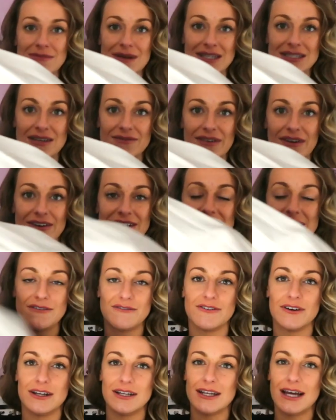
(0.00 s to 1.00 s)
It makes it very
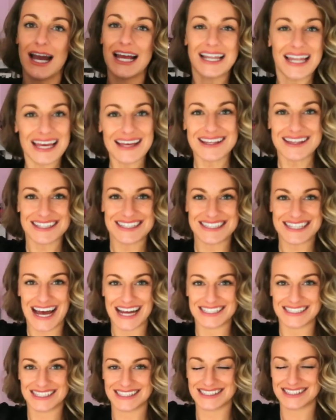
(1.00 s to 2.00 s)
different. I like the
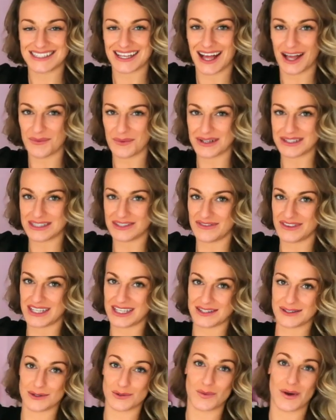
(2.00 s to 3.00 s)
satin style ones of
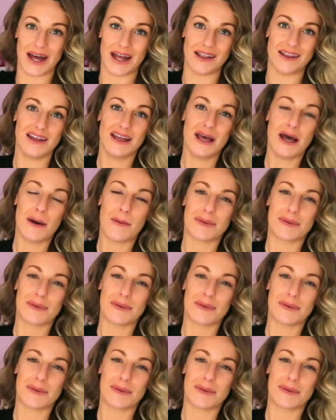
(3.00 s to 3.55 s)
these as well,